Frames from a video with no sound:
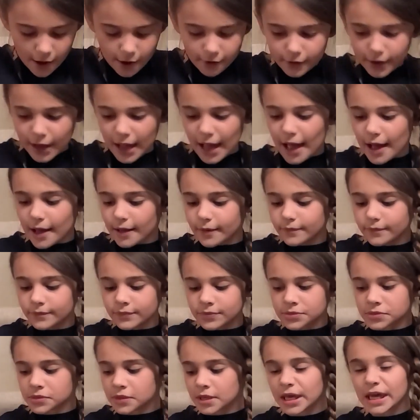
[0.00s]
Okay,
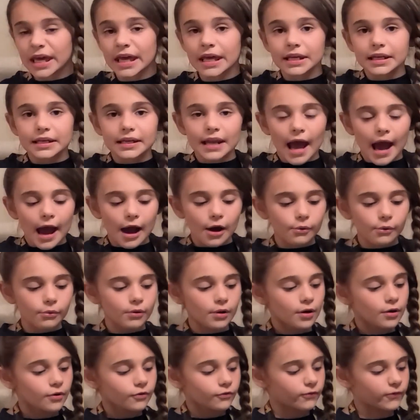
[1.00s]
now
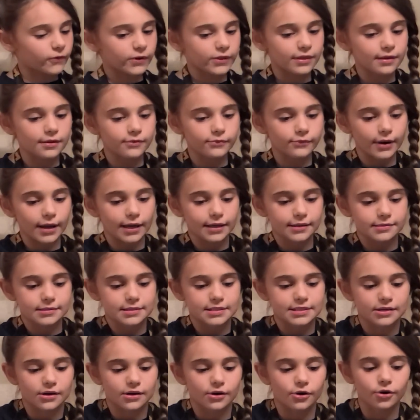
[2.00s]
for the
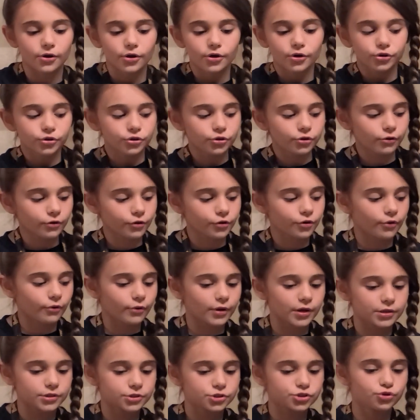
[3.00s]
reindeer, you're
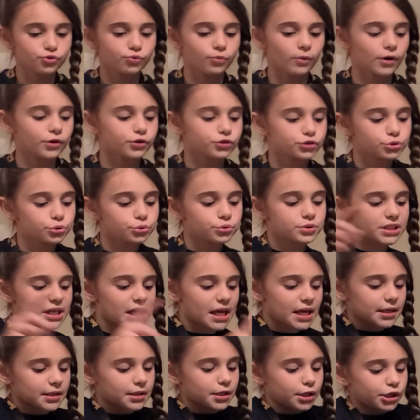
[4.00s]
going to want to
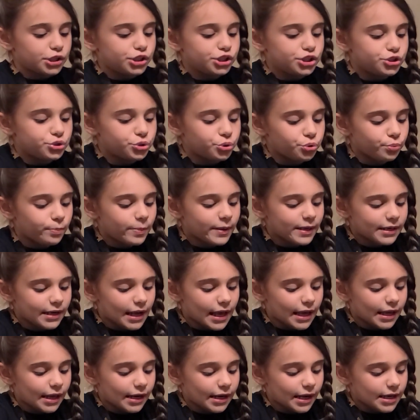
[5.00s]
take 2
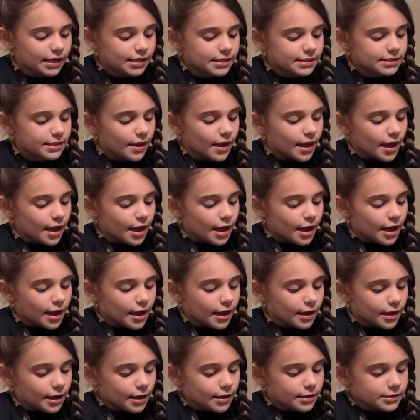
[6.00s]
bananas
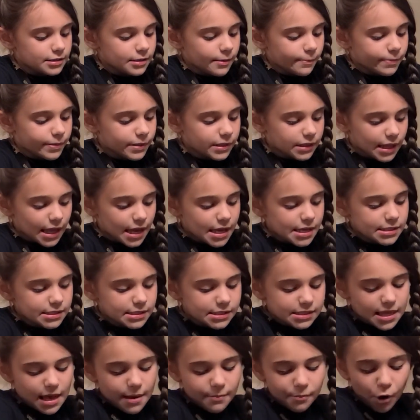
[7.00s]
and place
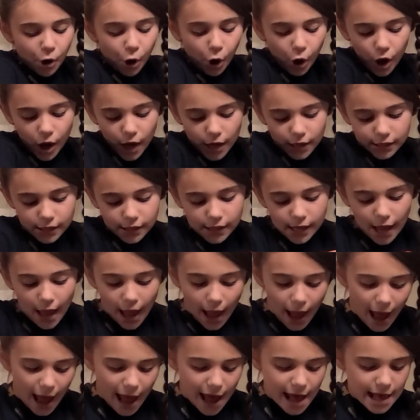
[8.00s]
them on
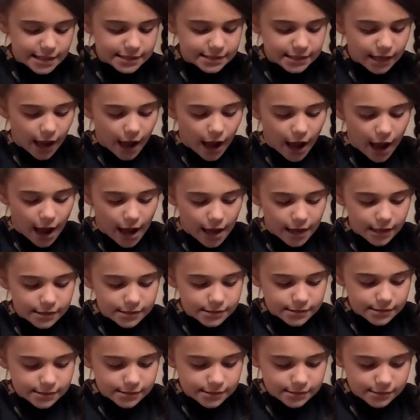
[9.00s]
as
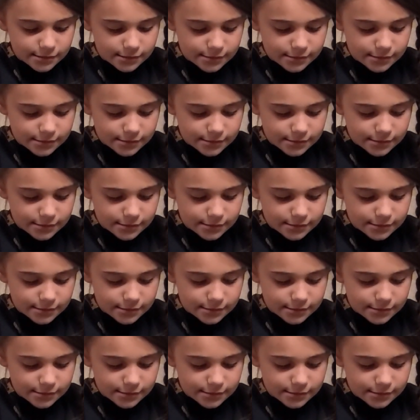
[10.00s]
eyes.